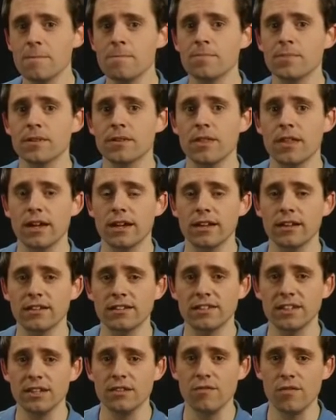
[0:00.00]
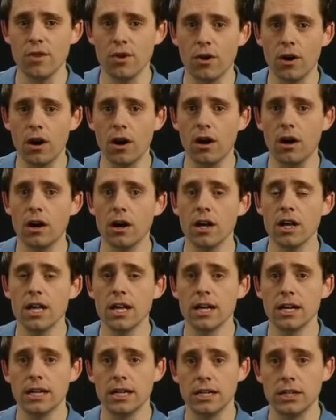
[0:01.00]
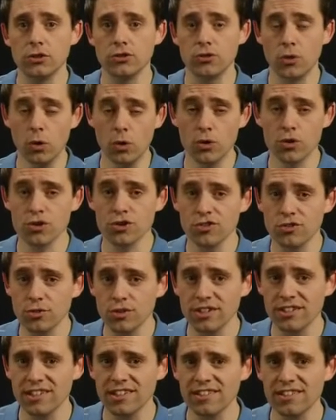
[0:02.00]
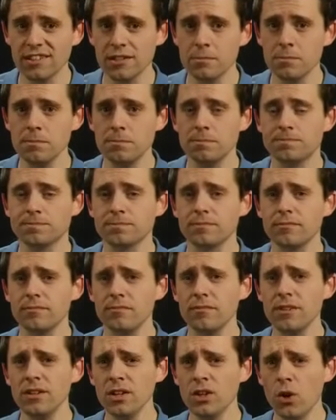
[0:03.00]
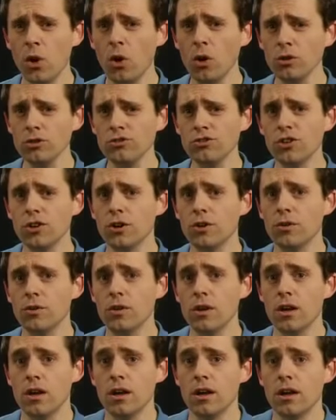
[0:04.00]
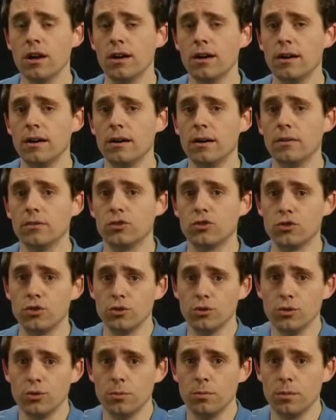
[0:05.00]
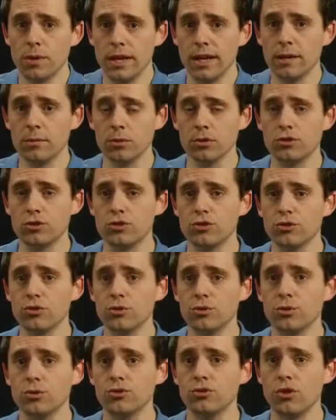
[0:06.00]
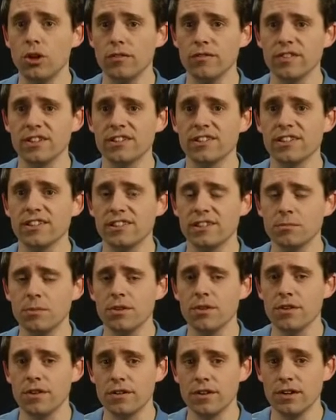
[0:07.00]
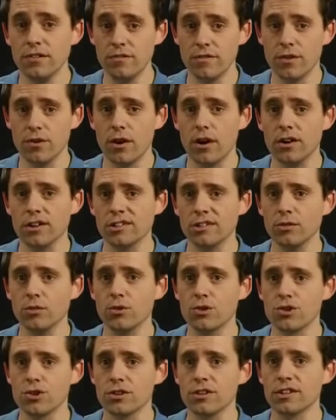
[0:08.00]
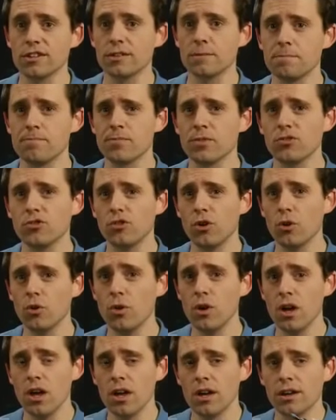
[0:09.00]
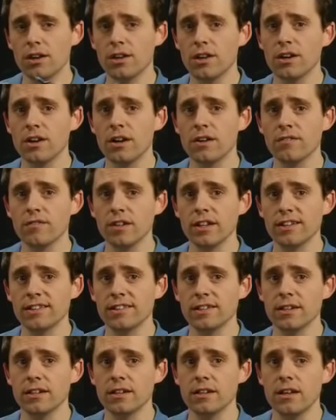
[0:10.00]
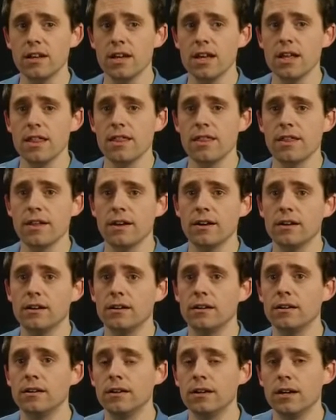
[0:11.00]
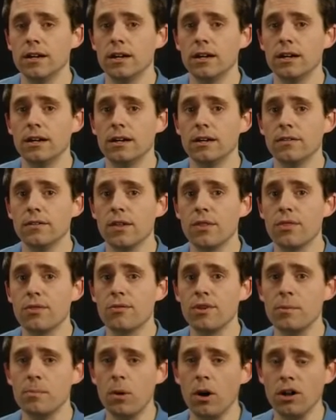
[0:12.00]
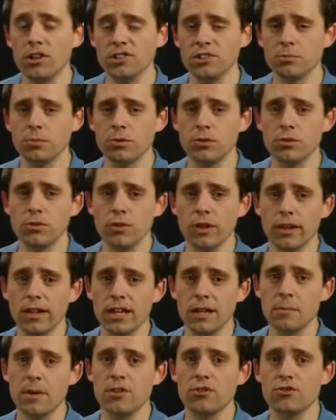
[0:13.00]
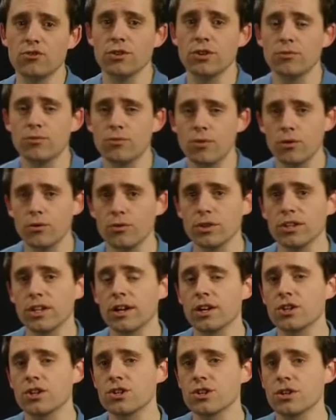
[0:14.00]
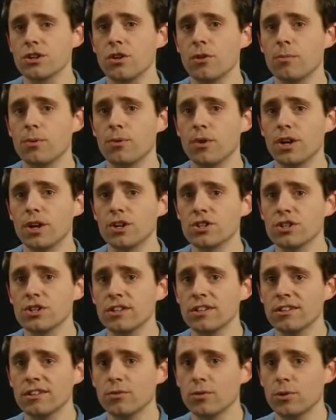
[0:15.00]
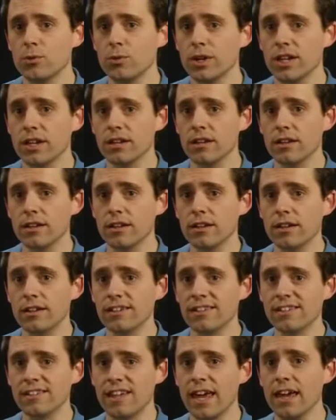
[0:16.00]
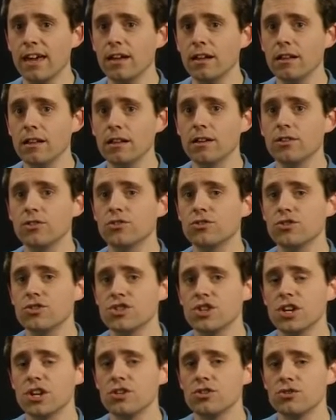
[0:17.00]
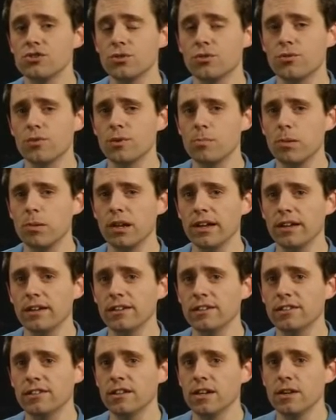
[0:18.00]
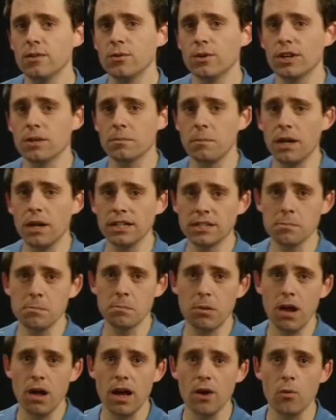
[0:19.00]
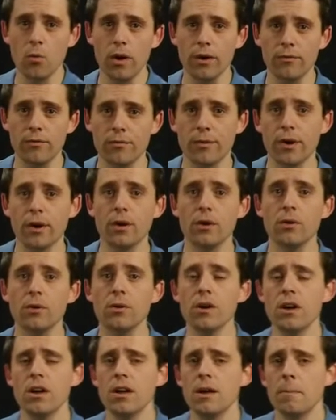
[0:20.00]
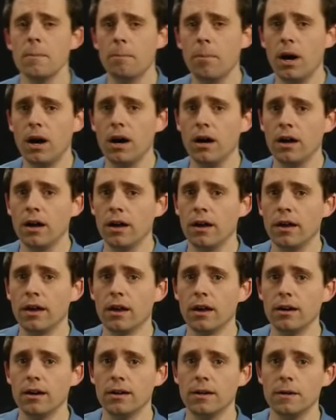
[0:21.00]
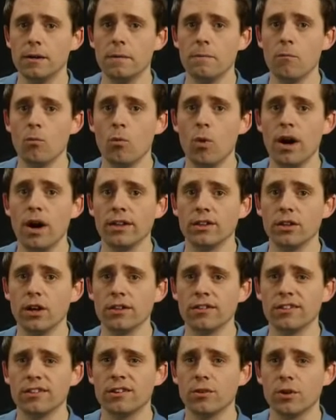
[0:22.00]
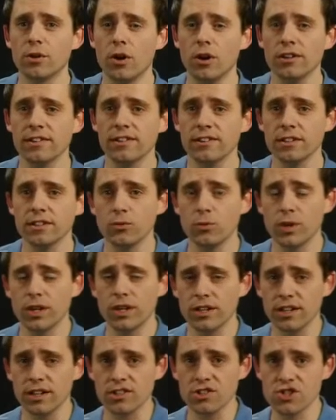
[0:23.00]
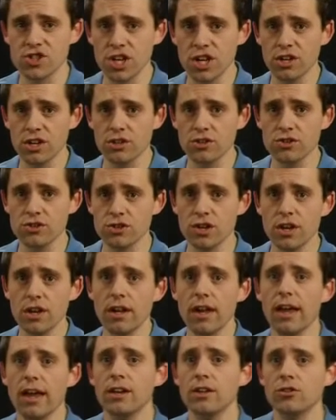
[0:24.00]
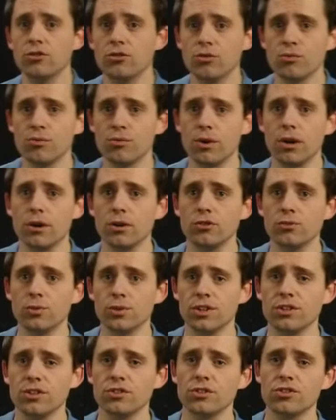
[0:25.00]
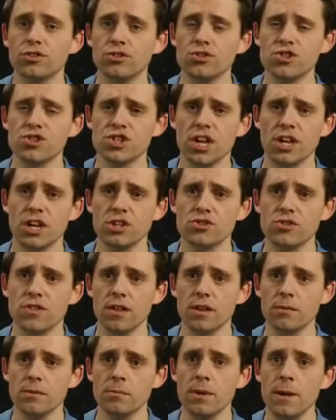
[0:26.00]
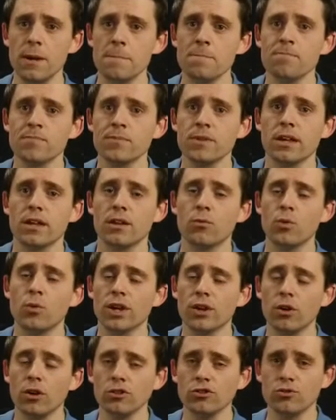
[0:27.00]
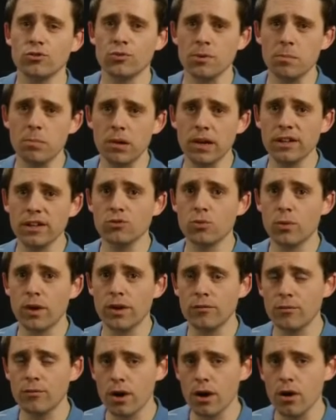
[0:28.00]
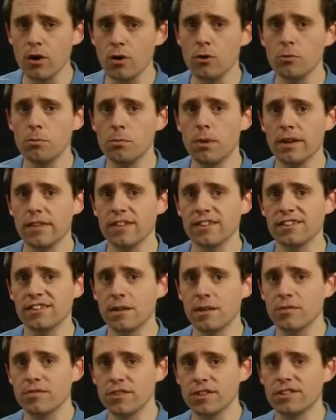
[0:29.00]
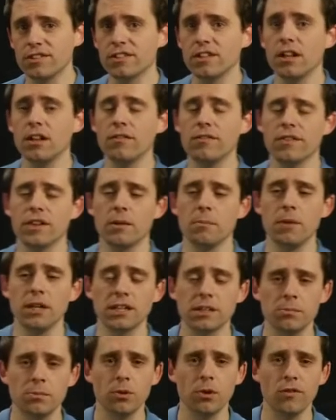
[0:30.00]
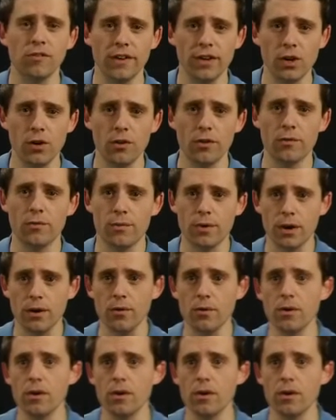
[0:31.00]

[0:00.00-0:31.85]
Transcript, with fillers: that is, if there are uh, solutions to the system, and also uh, to be able to solve the system if there, if there are solutions. So here I've listed the uh, the three possible elementary row reduction operations where we can uh, scale, interchange, or replace. We can multiply one row by uh, one non-zero constant. We can exchange any two rows. We can interchange them. And we can also replace one row by the sum of itself and a multiple of another row.